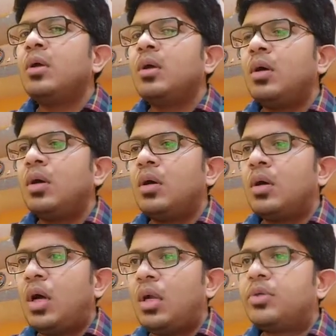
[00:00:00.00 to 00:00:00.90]

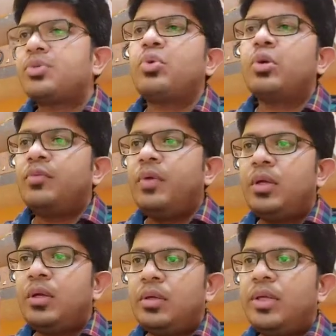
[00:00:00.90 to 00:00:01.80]
ultrasonographic
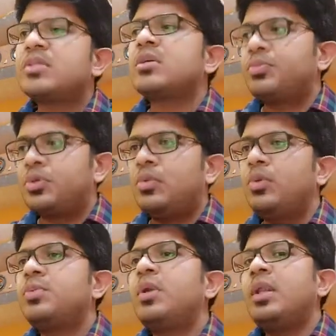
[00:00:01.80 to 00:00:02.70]
description,
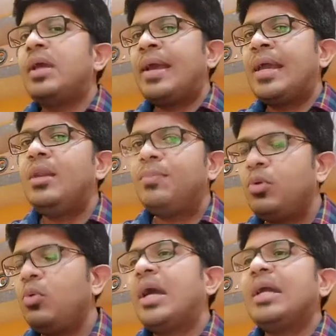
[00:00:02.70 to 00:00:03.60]
which will help
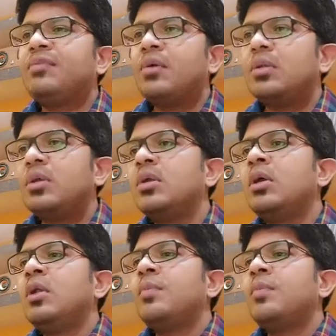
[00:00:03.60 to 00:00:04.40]
you guide further.